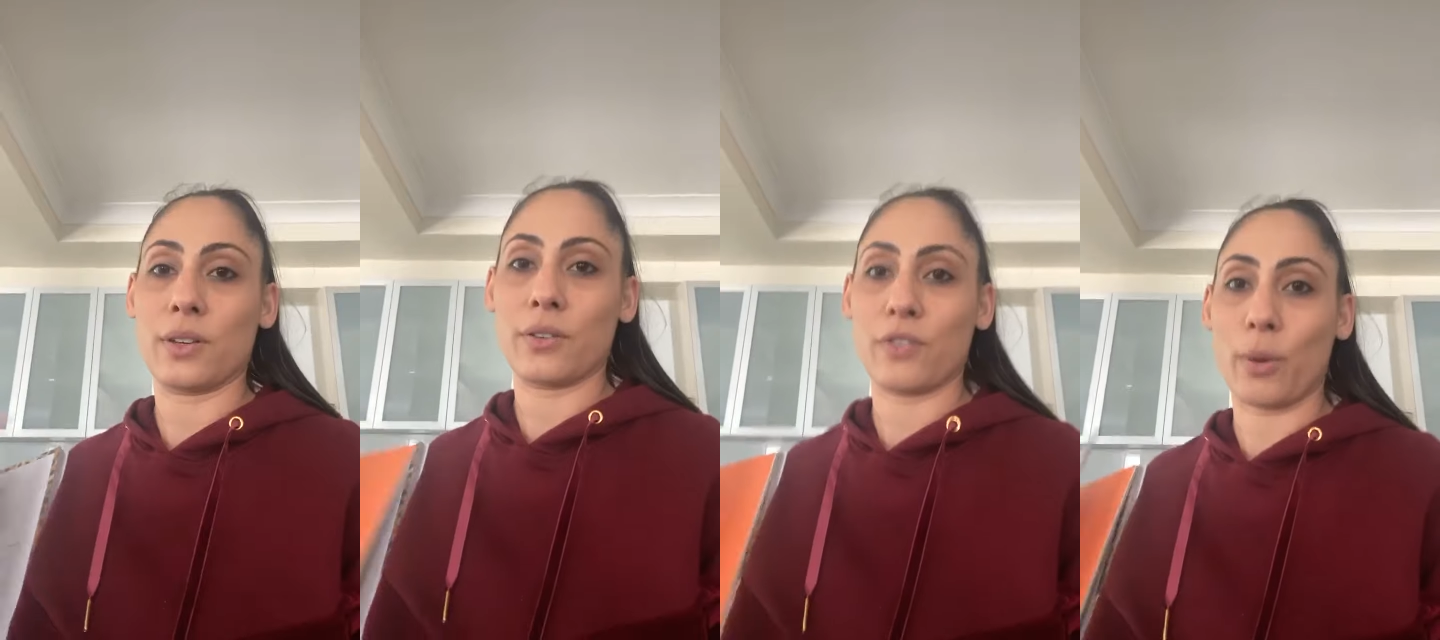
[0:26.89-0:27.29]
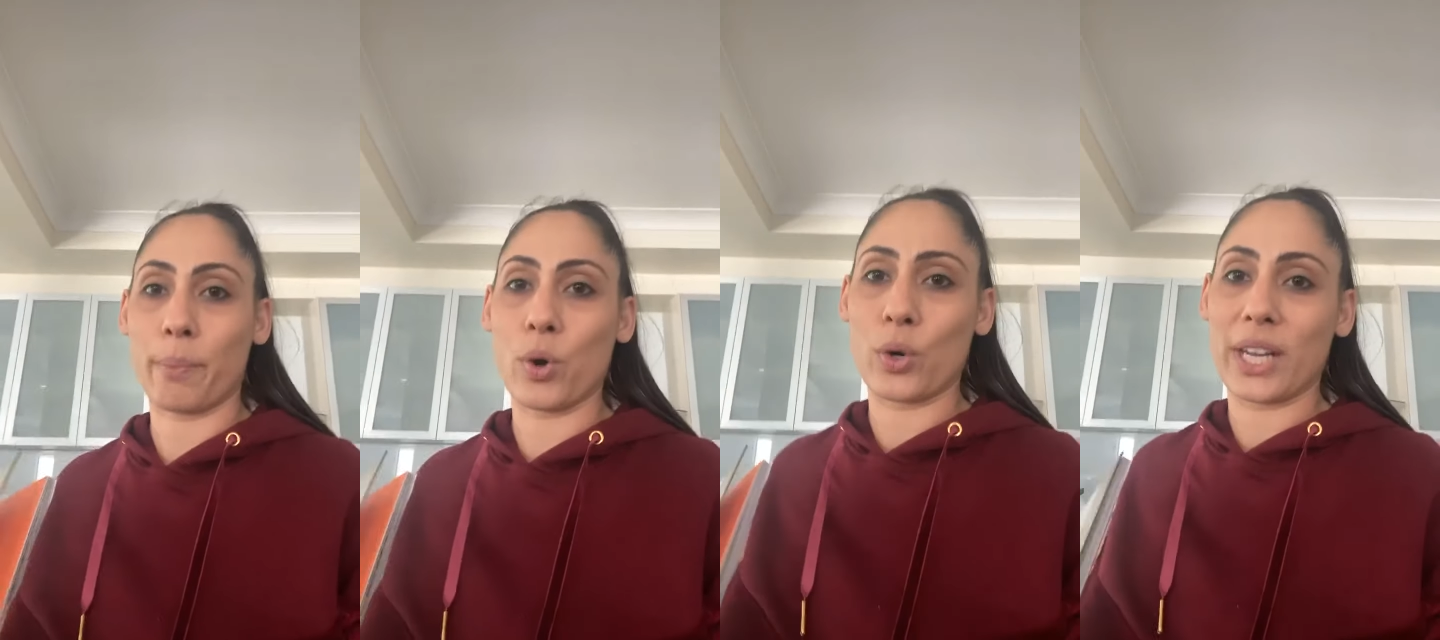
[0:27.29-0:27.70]
Got
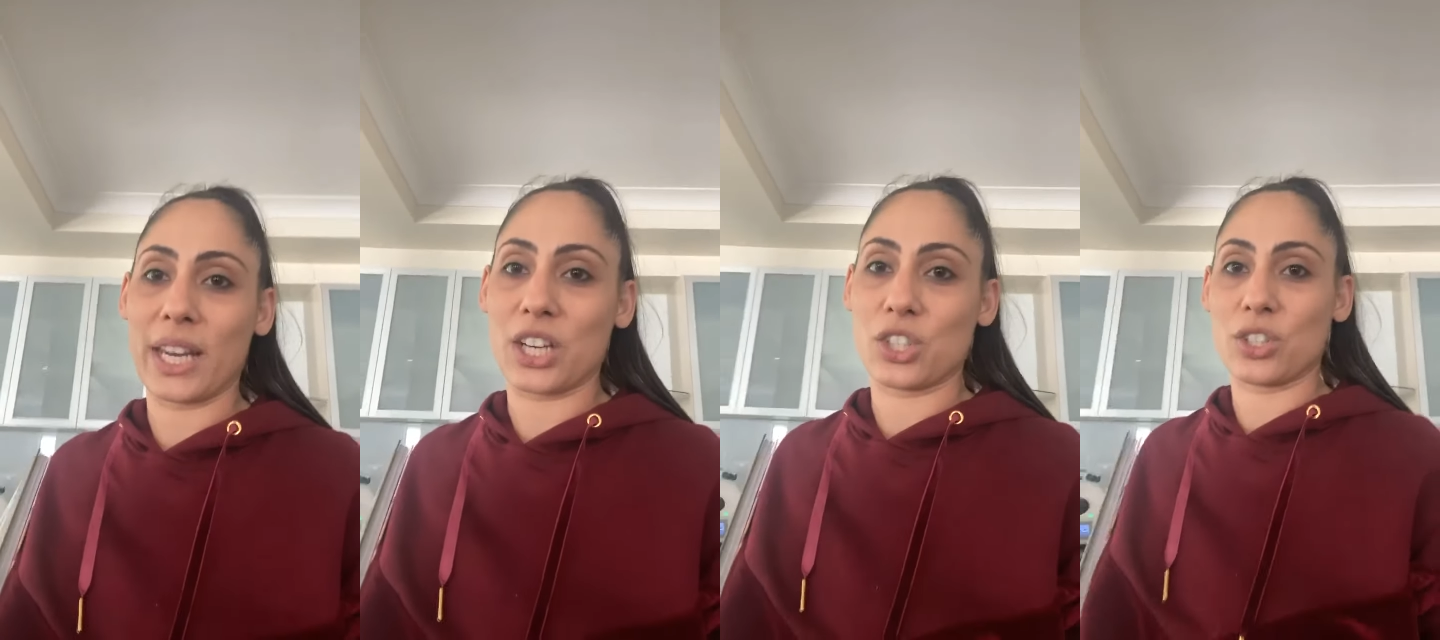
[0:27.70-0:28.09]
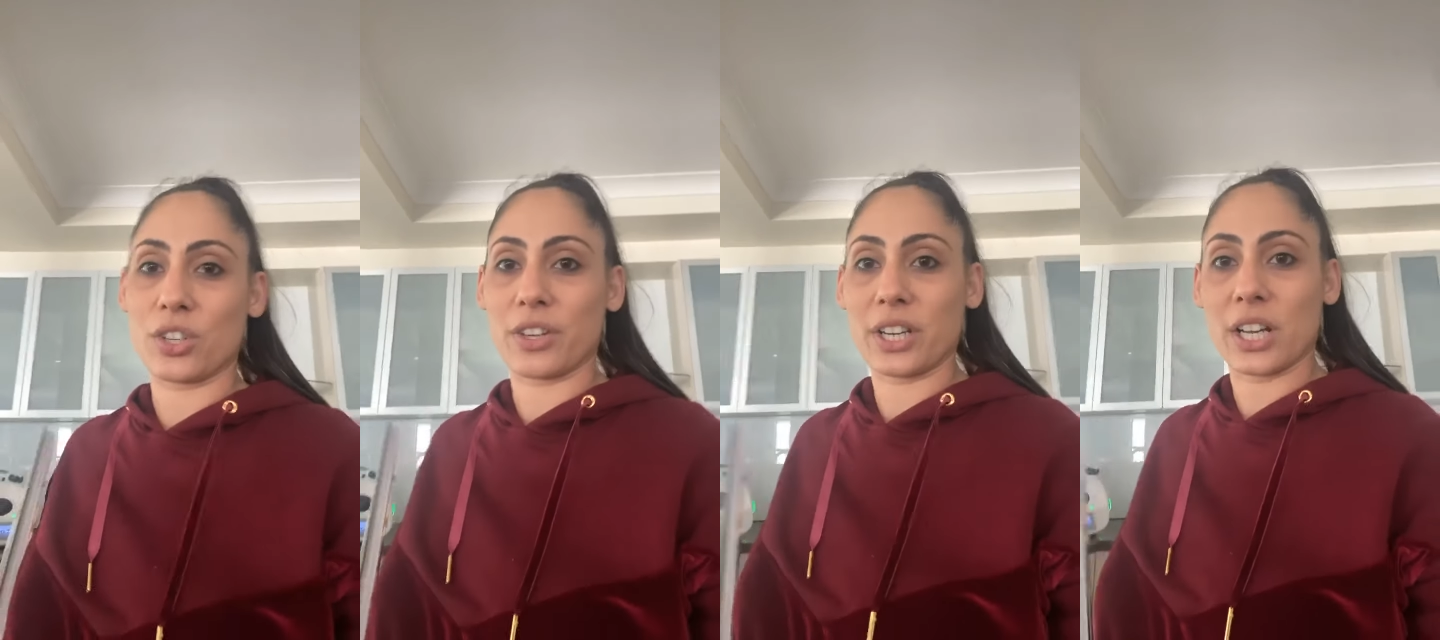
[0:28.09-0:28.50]
poor connection,
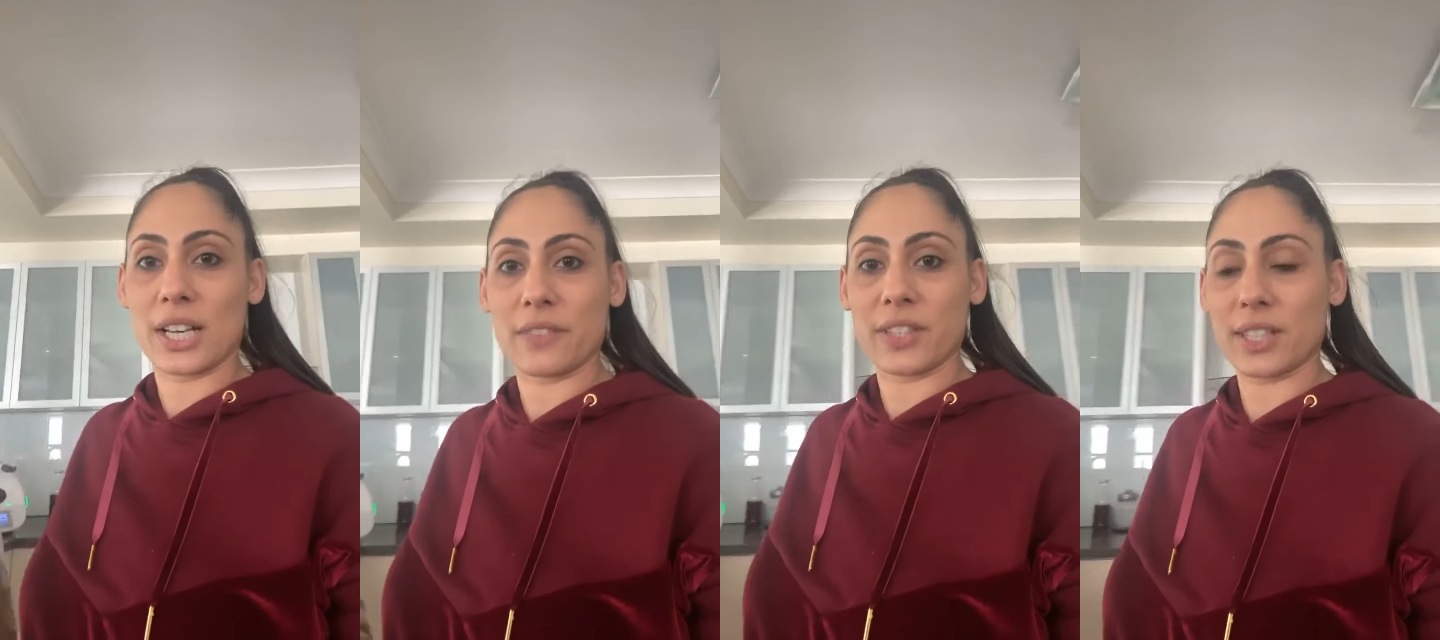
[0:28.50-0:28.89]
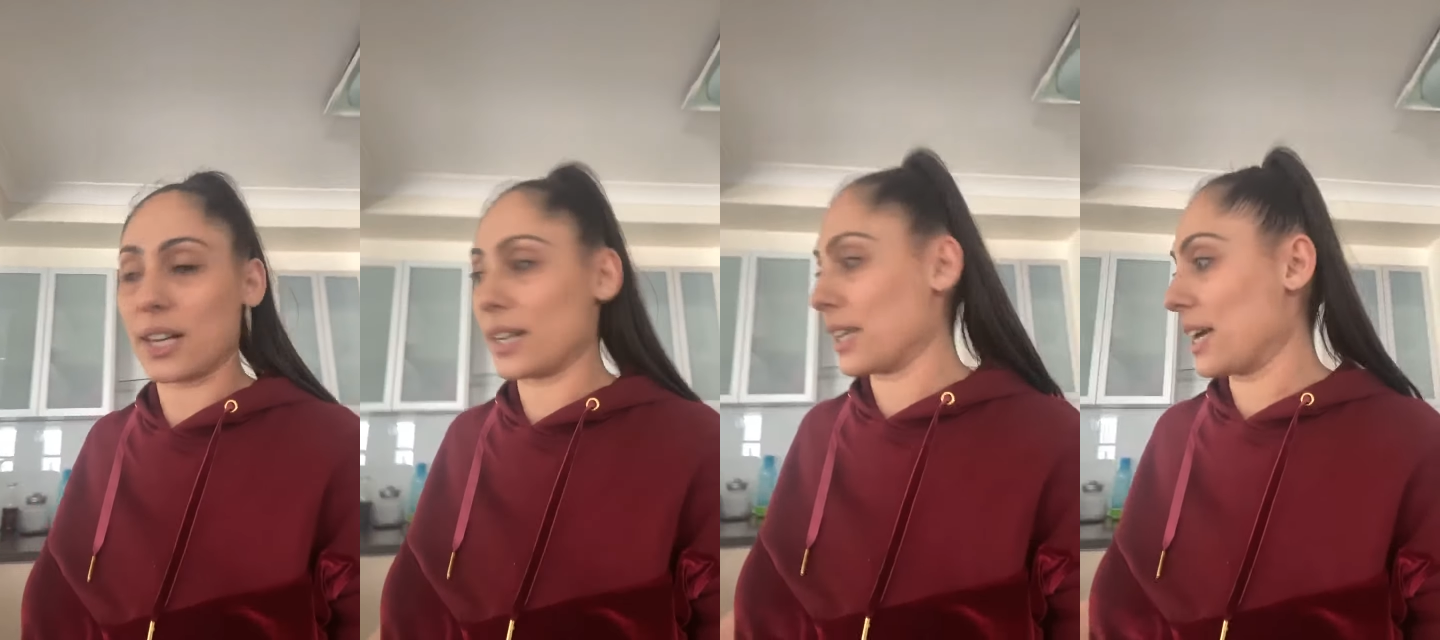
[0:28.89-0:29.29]
sorry guys if it's
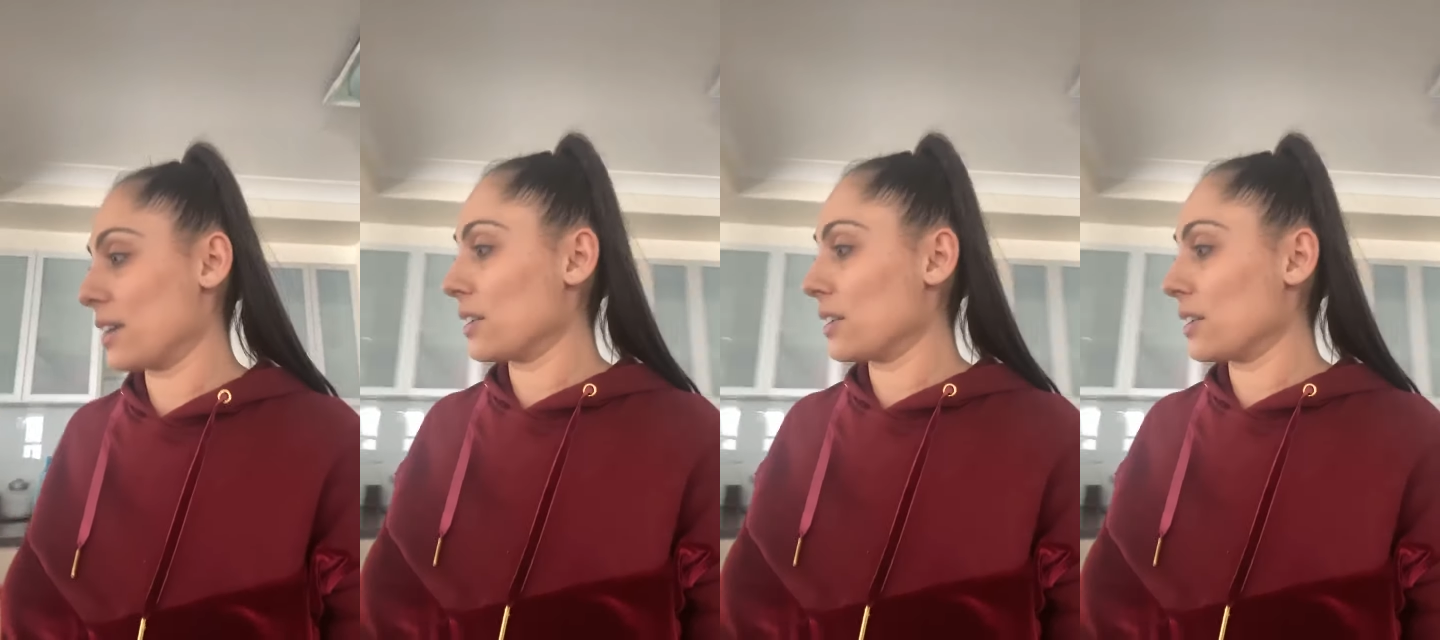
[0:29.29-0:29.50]
cutting out.